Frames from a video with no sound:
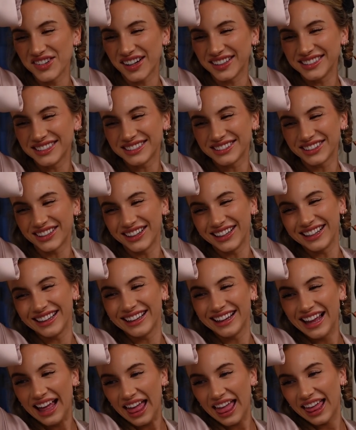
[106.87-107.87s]
restaurant
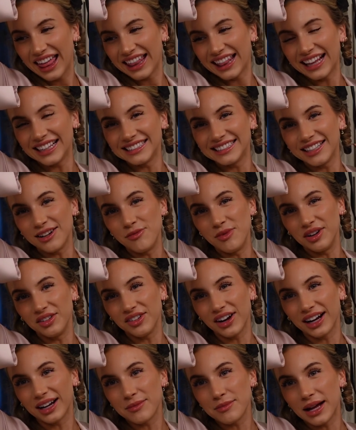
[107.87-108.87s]
that someone
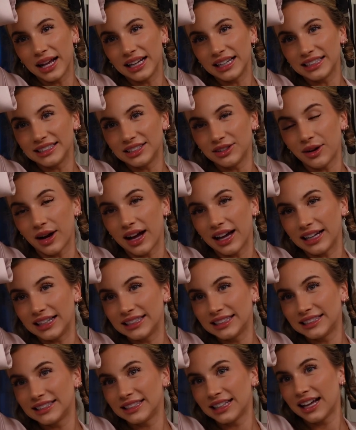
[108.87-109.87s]
recommended to
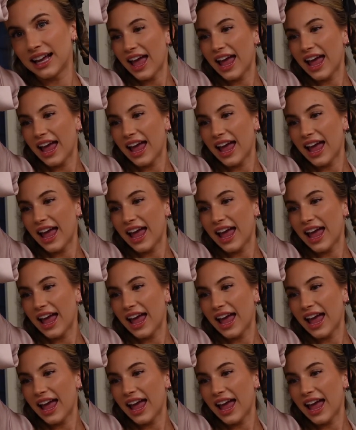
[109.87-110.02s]
us